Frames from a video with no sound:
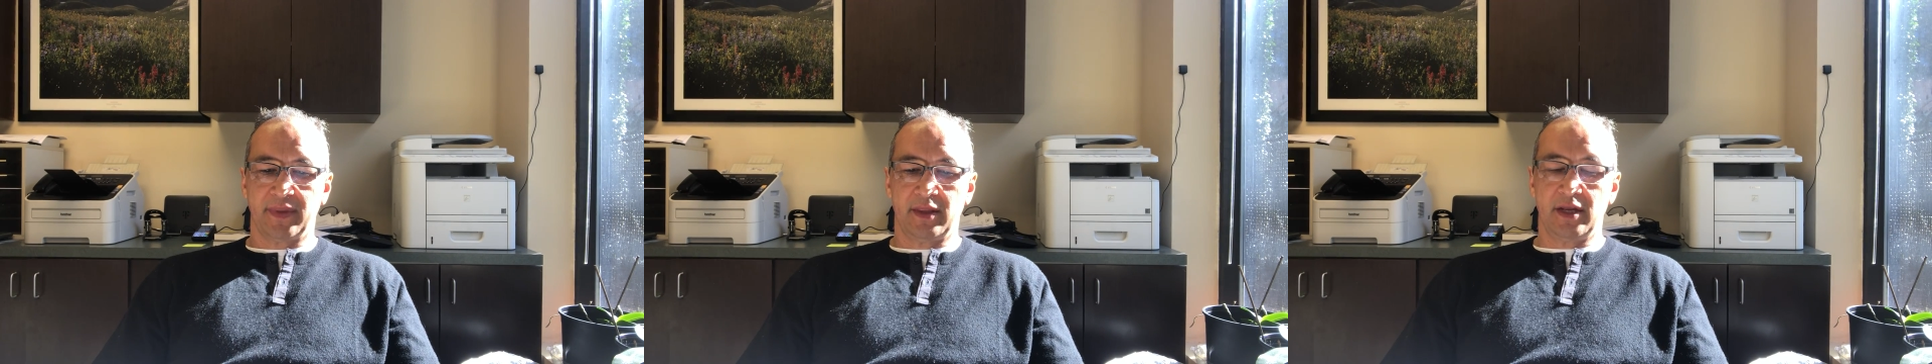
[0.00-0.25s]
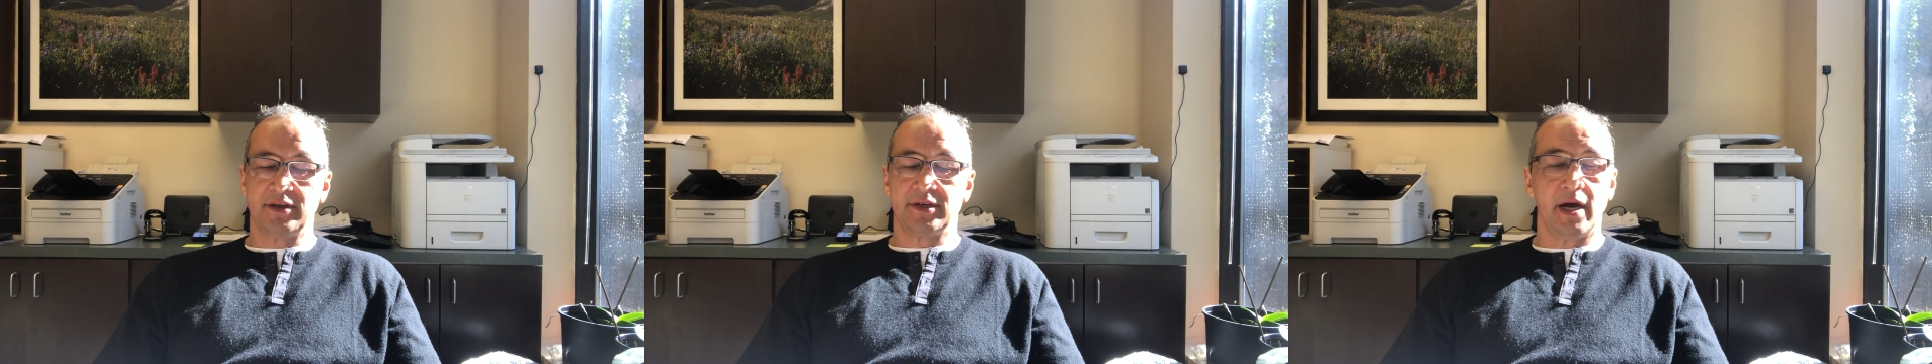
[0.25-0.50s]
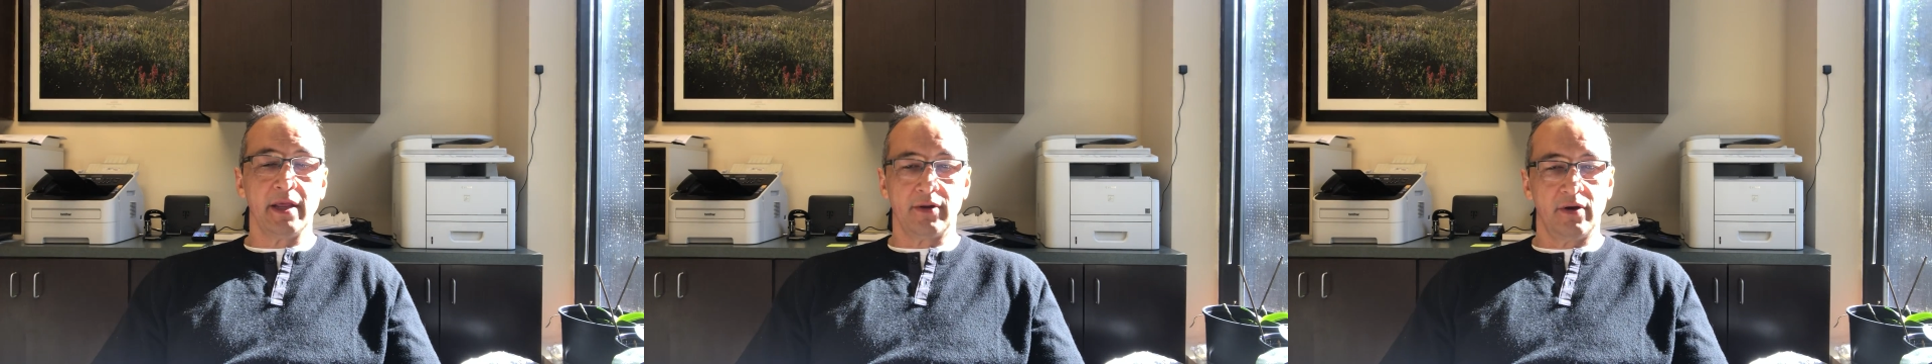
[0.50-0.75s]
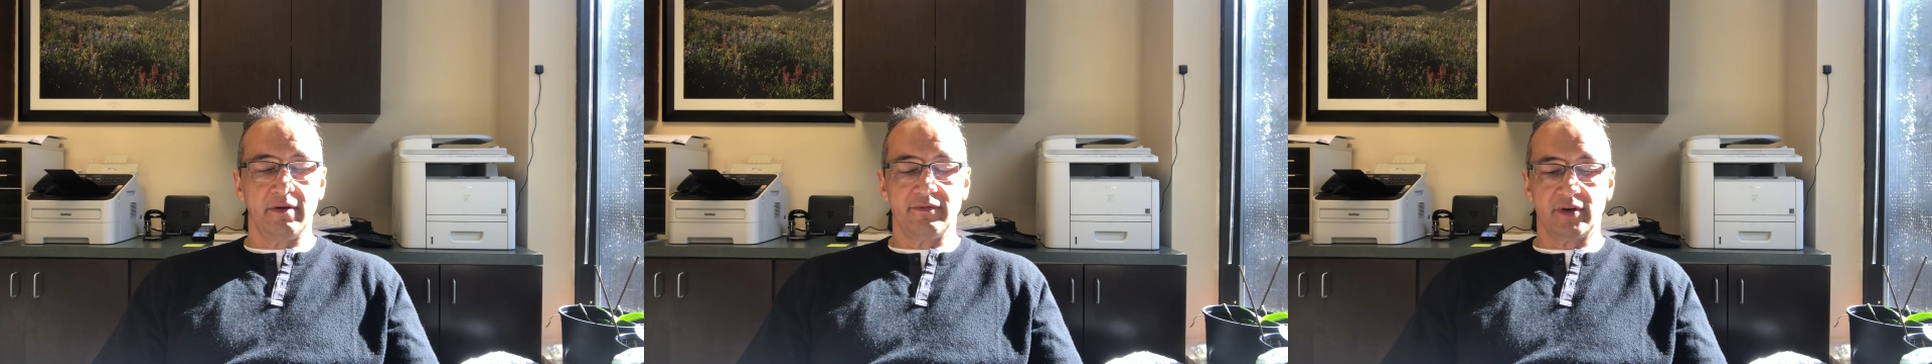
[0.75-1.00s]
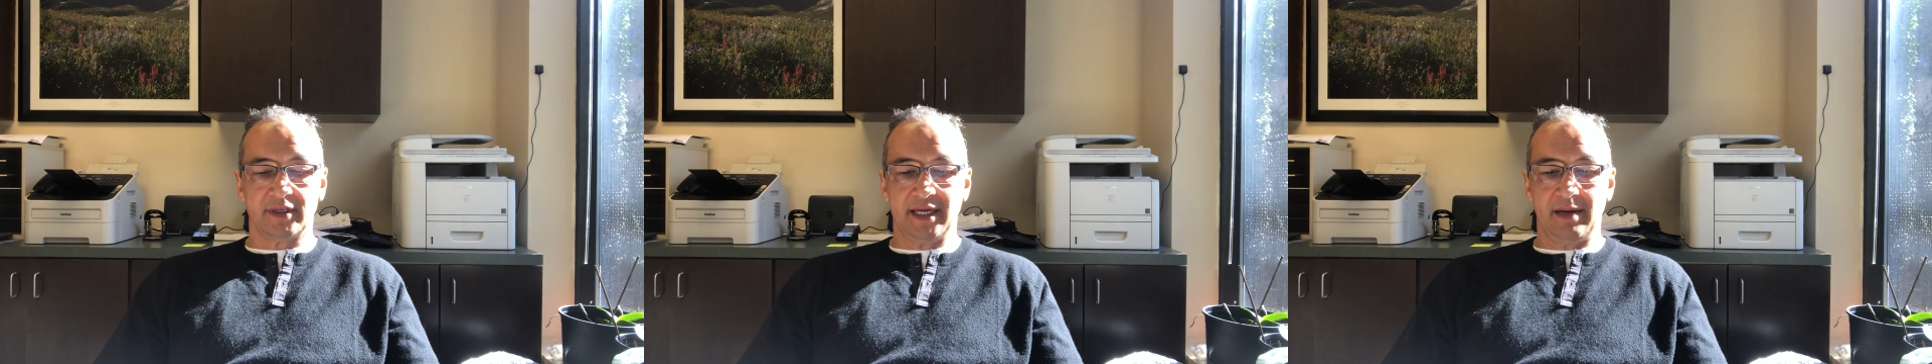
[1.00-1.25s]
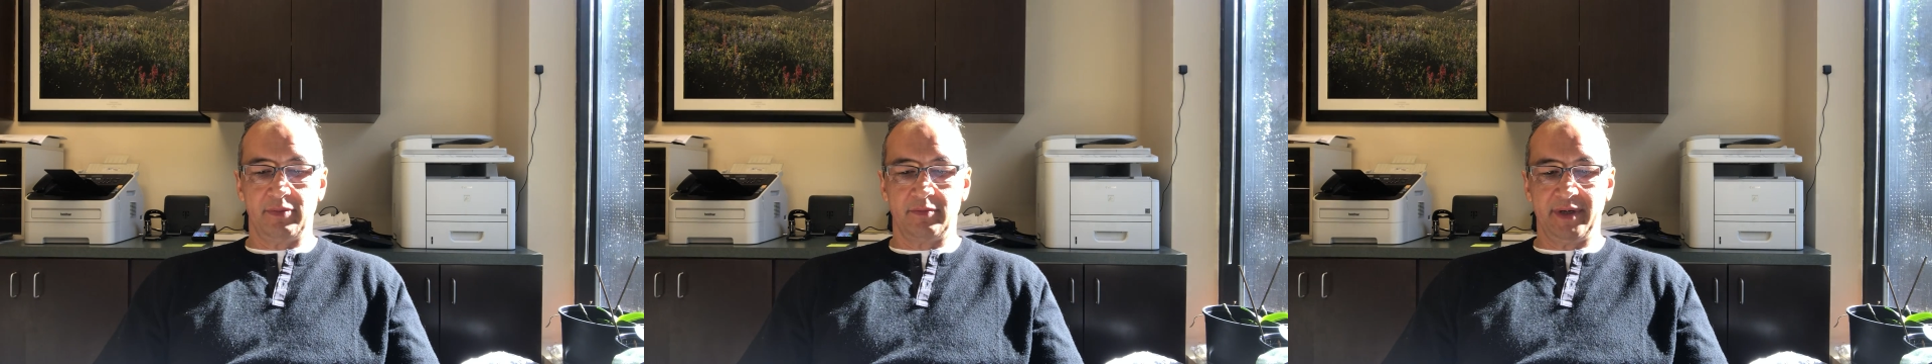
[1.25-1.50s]
Not Tylenol, for
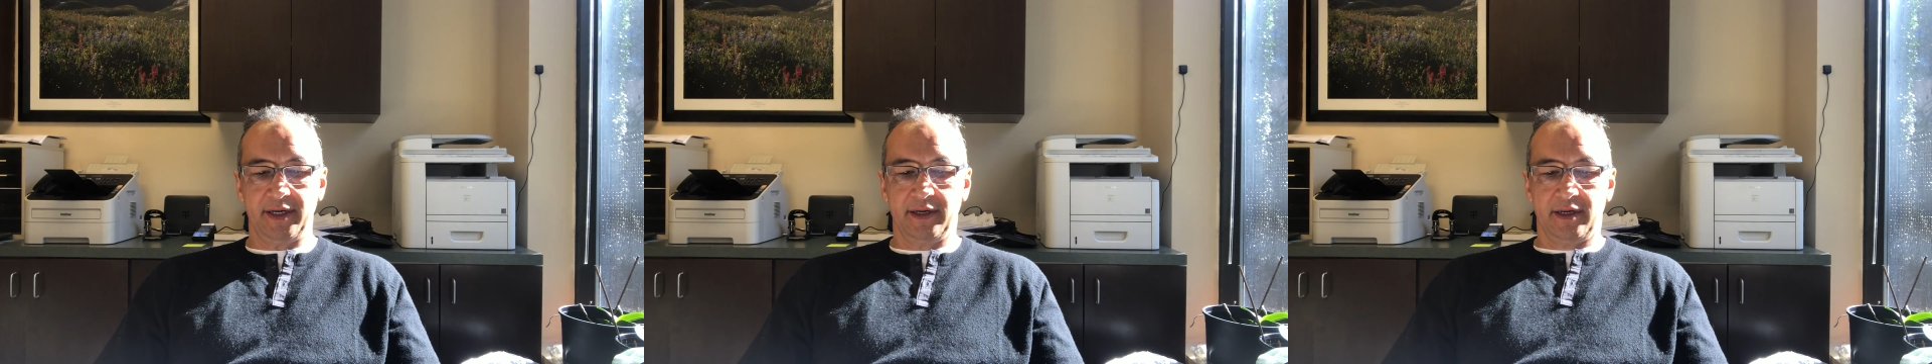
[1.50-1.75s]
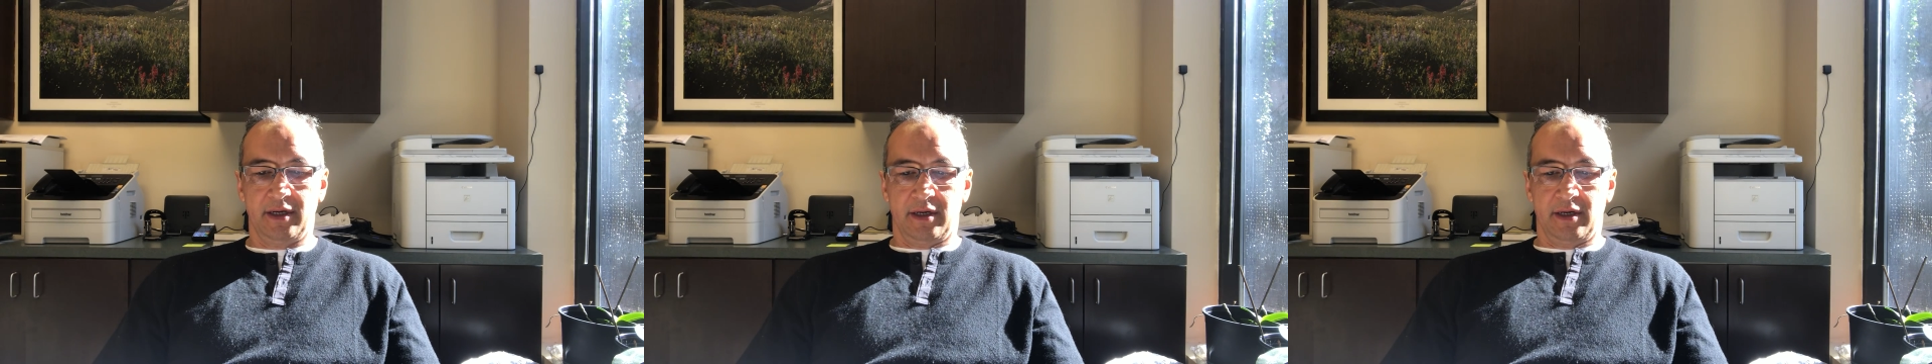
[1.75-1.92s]
example, but